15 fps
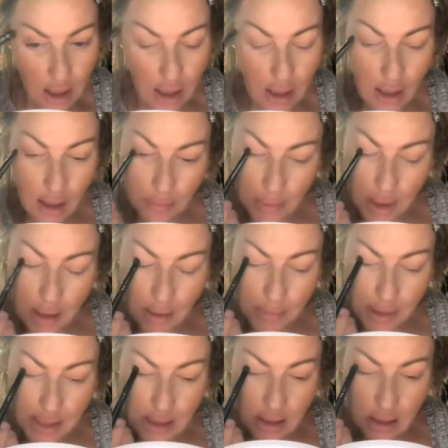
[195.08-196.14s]
um, kind of
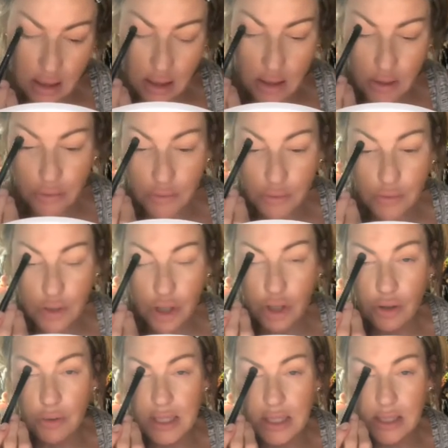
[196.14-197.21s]
basically through the
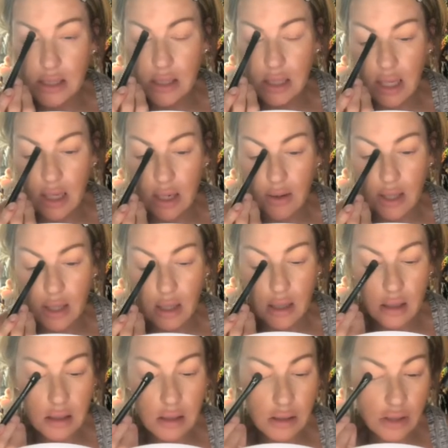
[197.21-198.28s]
crease
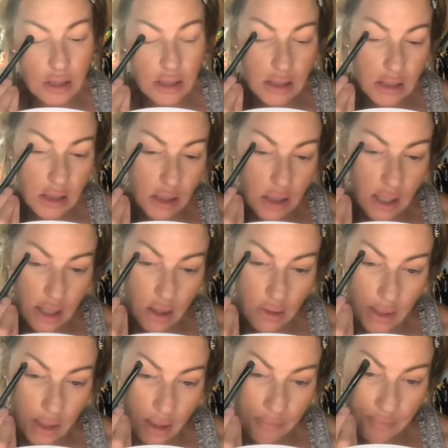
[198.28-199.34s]
area, transition
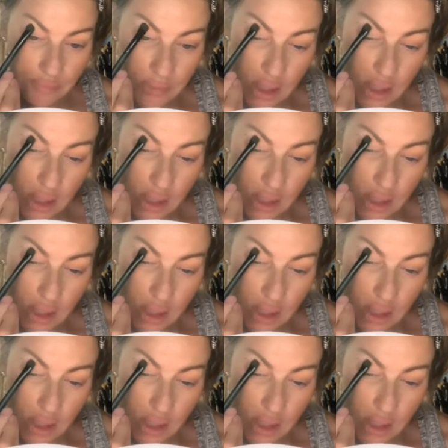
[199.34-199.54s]
area.